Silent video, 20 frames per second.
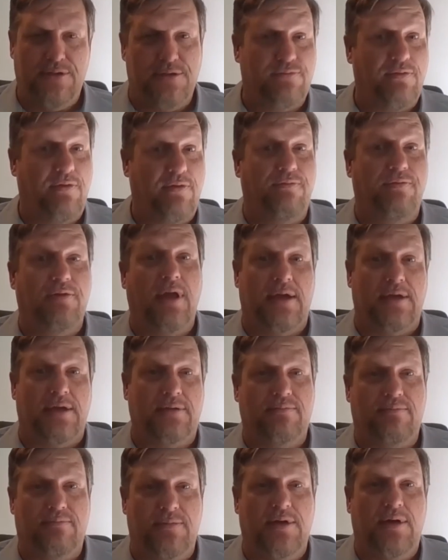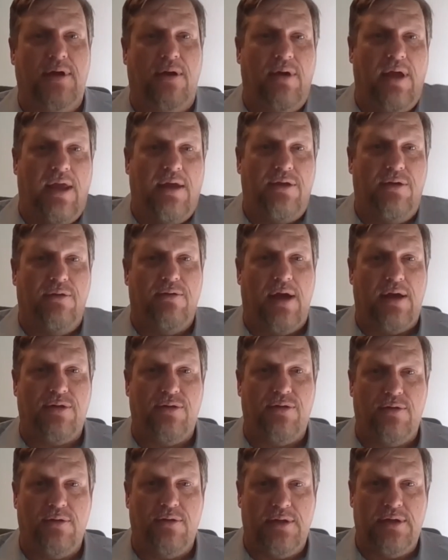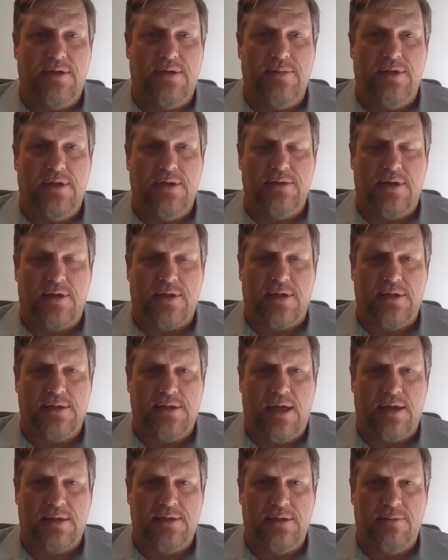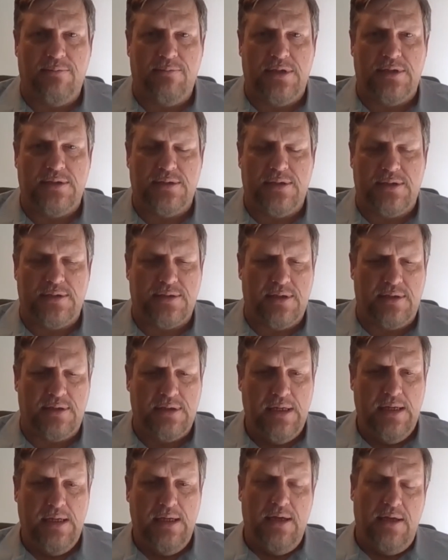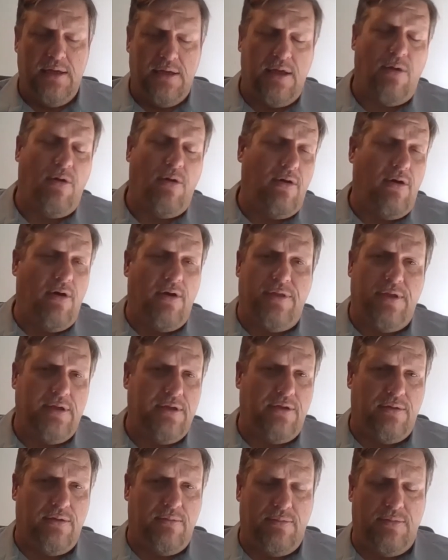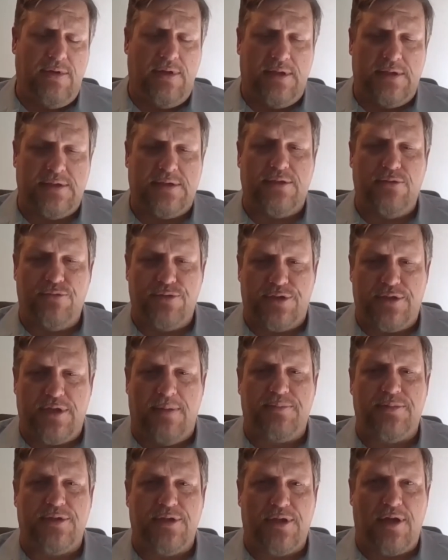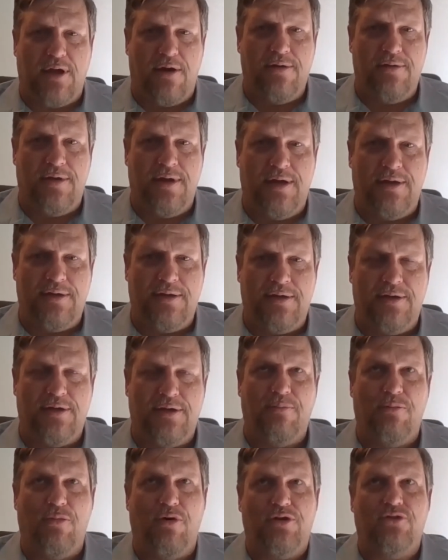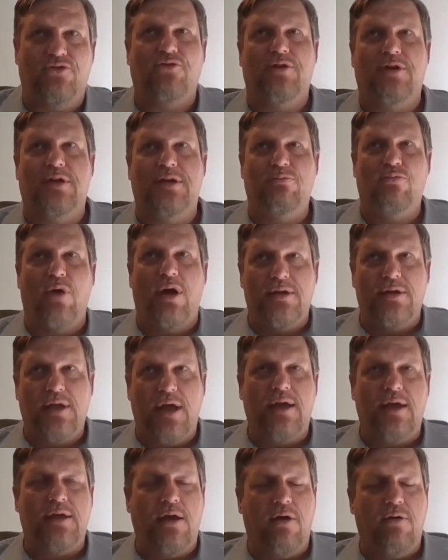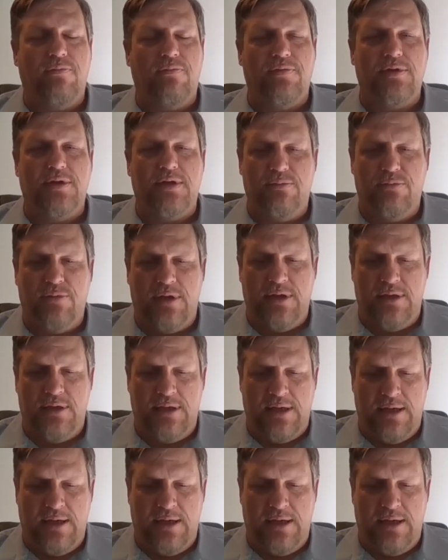reflect, you know, how you're actually, you know, conducting business. And, you know, I think there's still steps to go there. You know, my dream one day, hopefully we